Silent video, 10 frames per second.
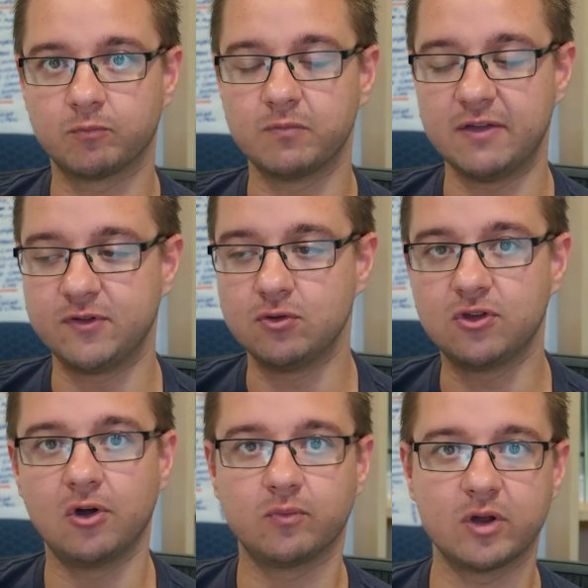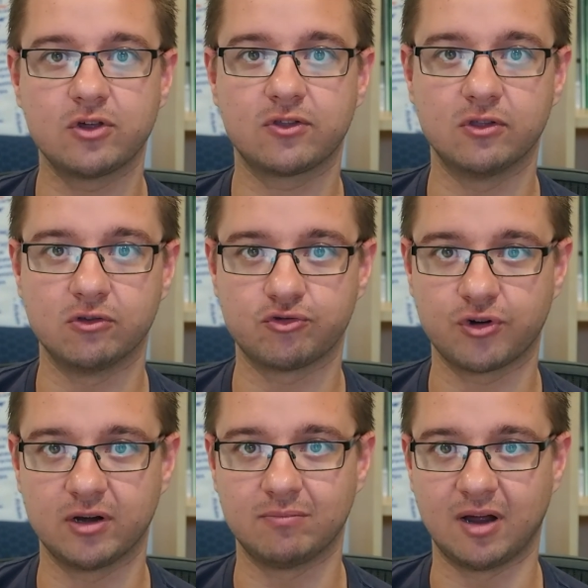if you don't register the
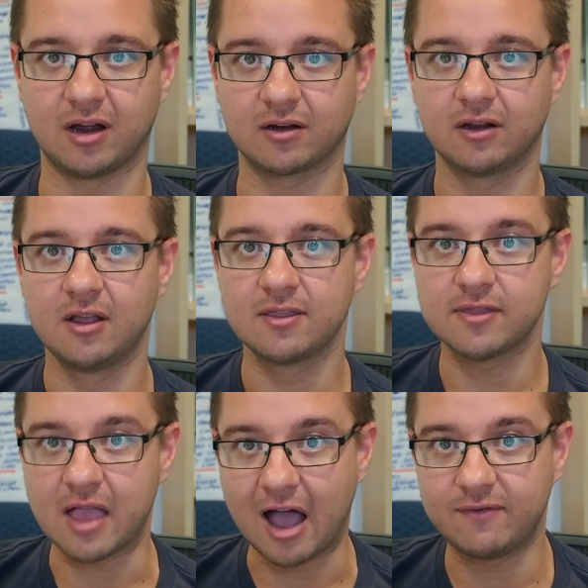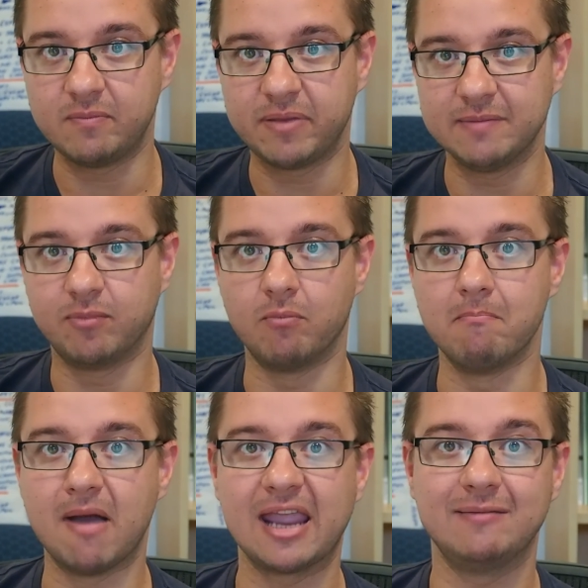trademark, other people
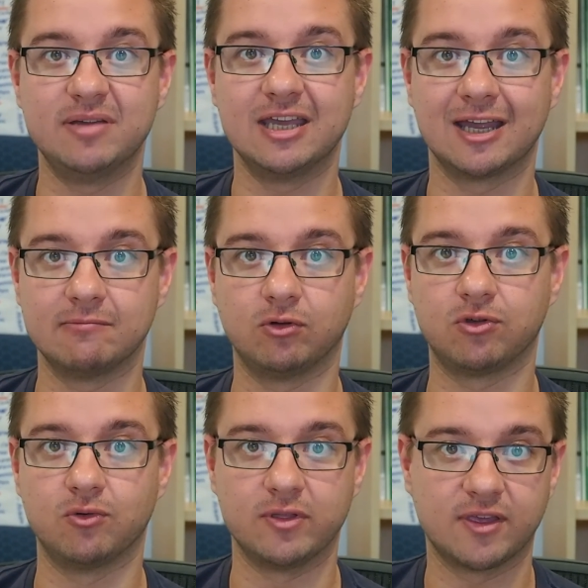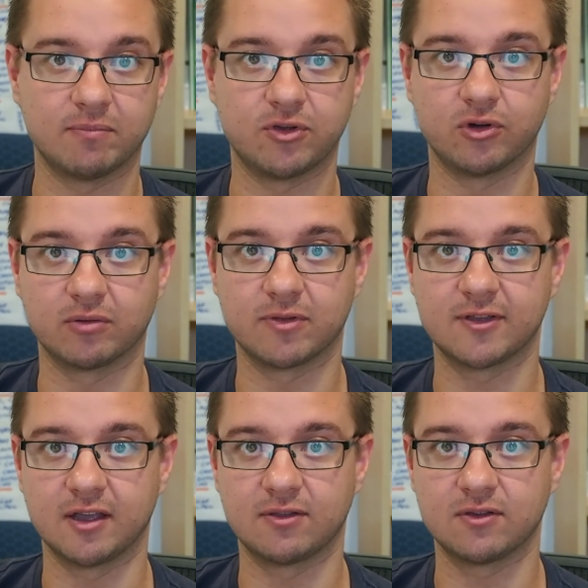may be able to in some
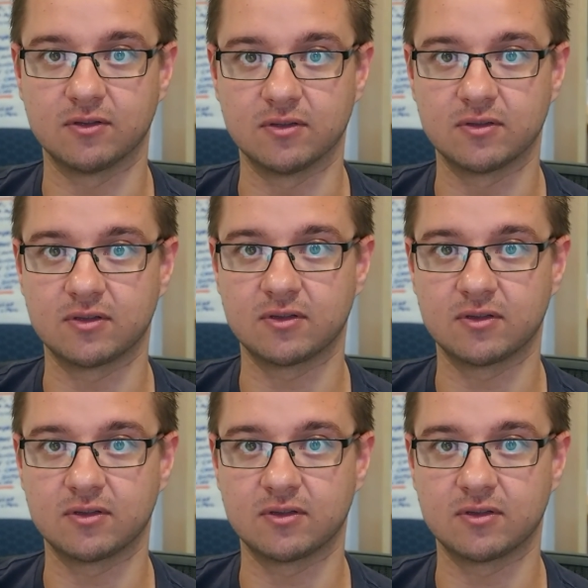circumstances,